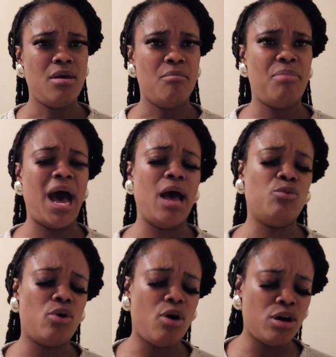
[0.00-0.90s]
But I
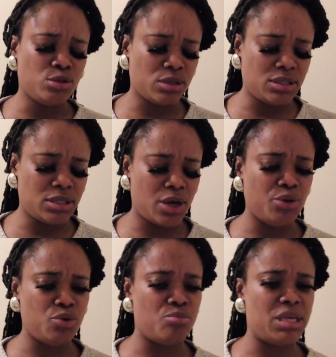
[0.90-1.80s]
will also tell
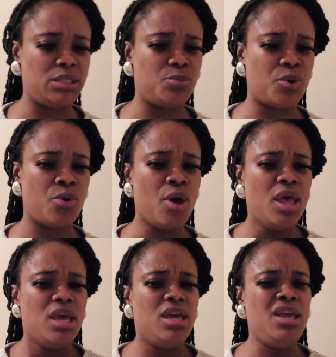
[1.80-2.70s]
you, Miss Bell,
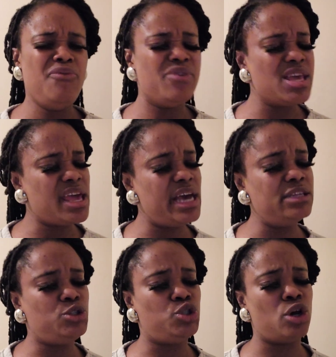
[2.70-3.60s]
if in
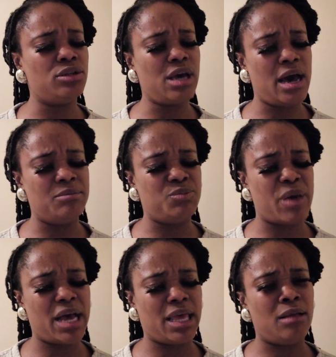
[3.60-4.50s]
case John comes
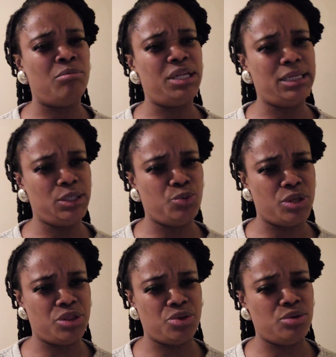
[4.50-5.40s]
back and plead
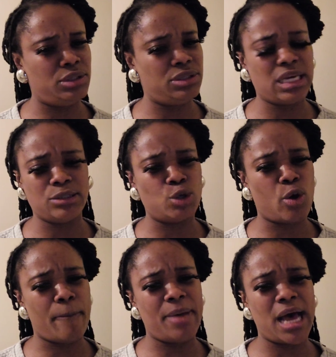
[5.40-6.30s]
with you, you said so
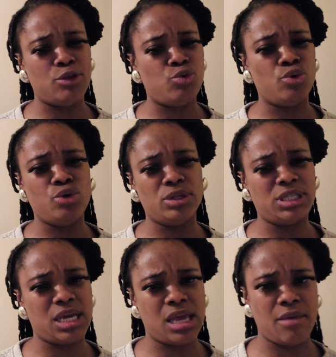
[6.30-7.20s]
bad, you will not
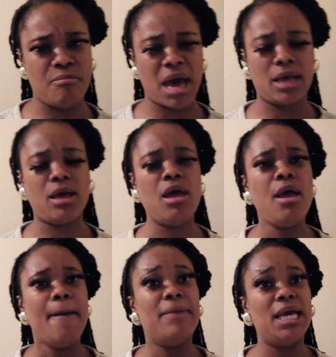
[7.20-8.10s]
take him back.
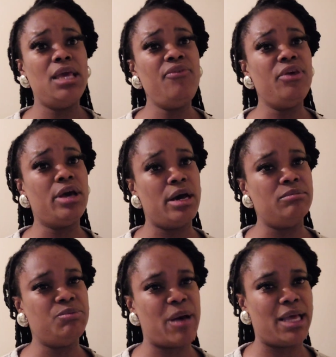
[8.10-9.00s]
But if he
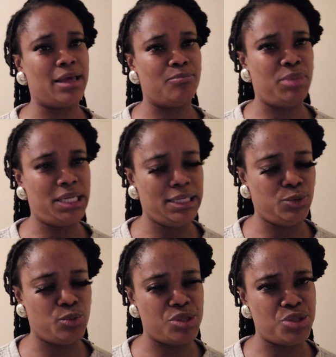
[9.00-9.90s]
comes back and plead
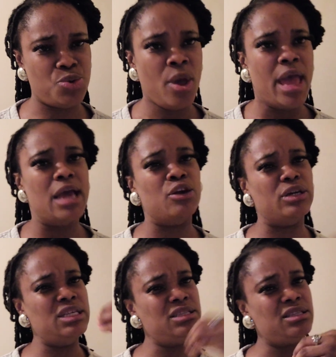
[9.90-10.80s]
with you, and your
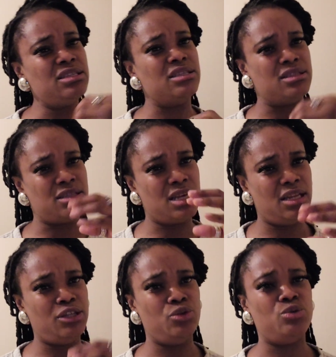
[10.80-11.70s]
instance is
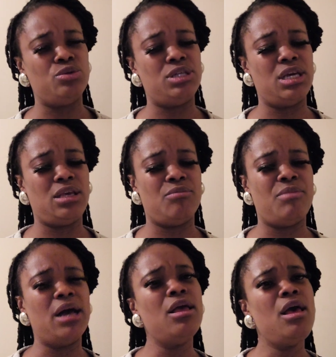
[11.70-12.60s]
telling you to take him back,